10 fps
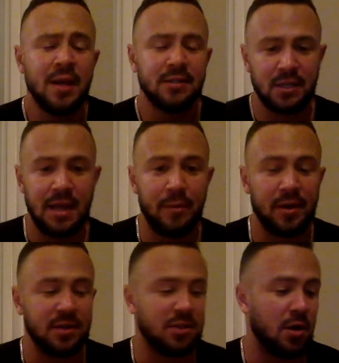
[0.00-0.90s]
Today we're
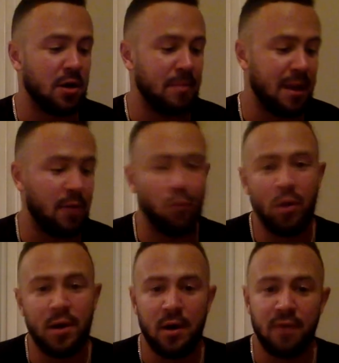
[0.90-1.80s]
going to talk about
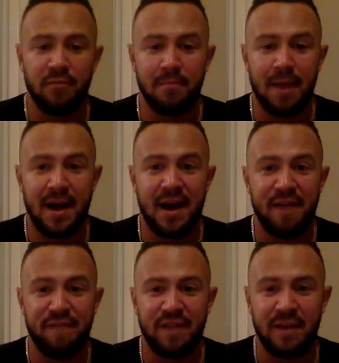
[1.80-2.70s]
one of my
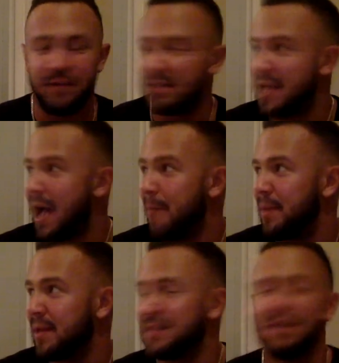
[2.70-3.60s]
favorite
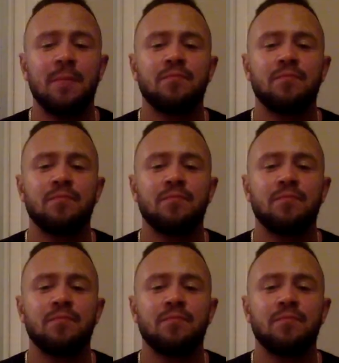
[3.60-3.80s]
topics,